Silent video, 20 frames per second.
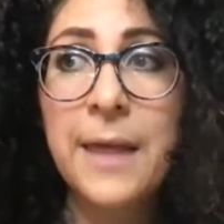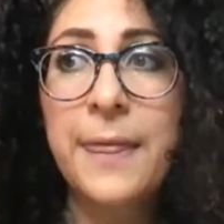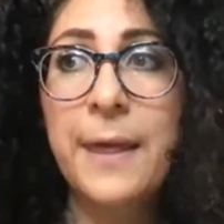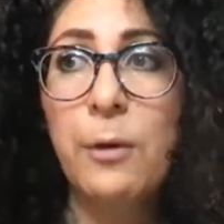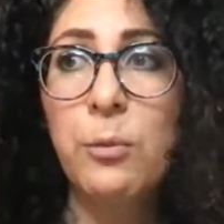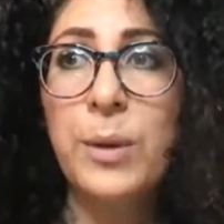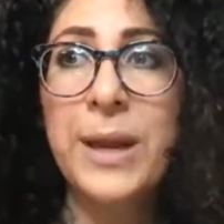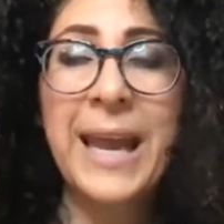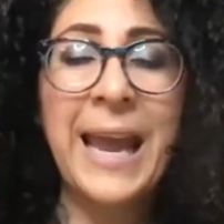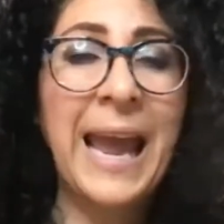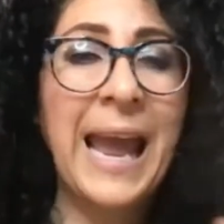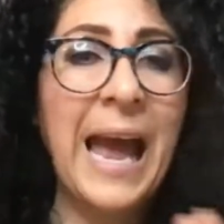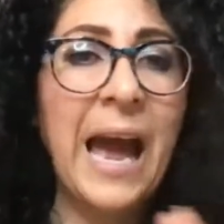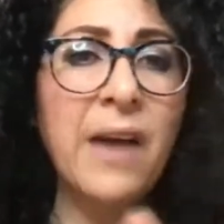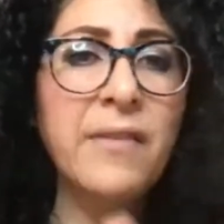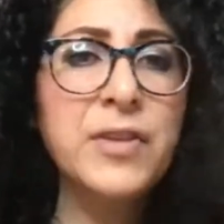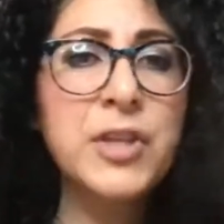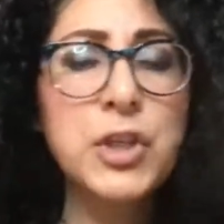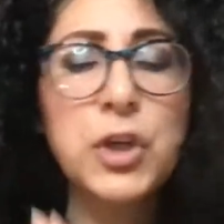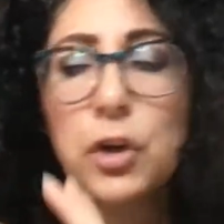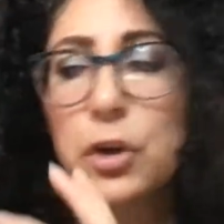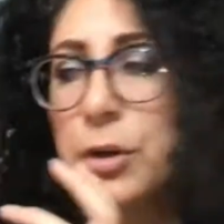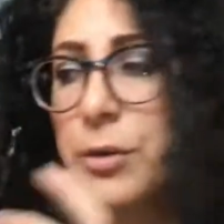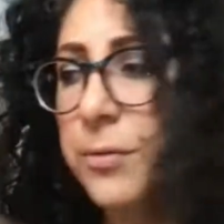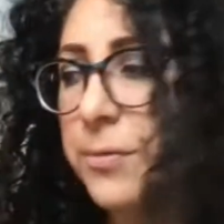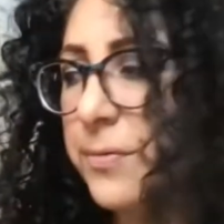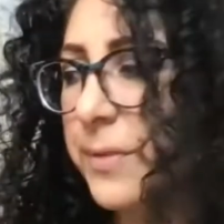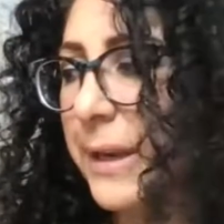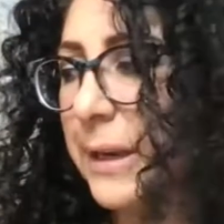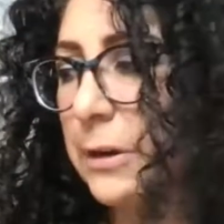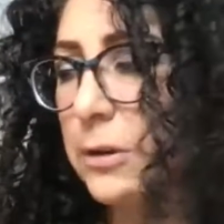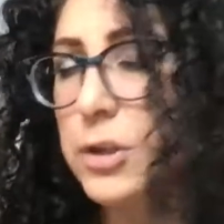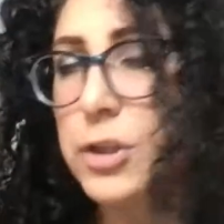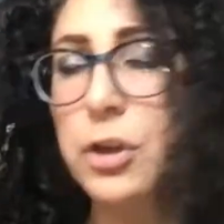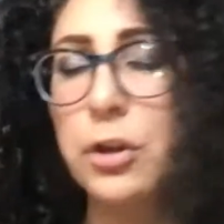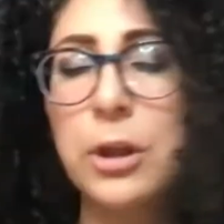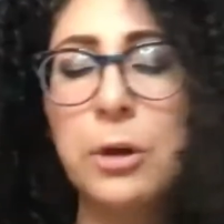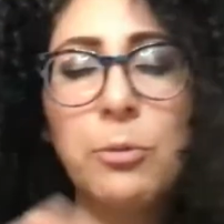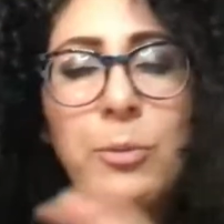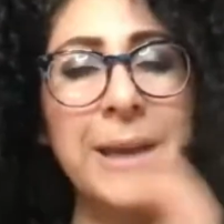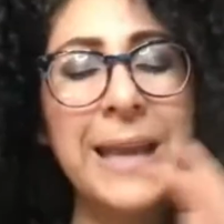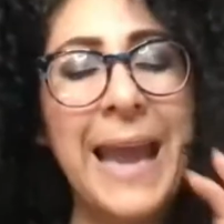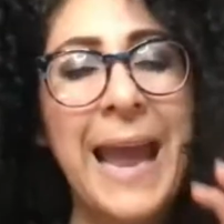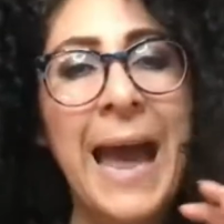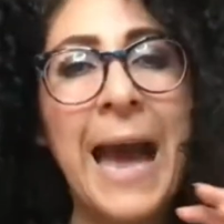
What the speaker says: that we have certain fears or that we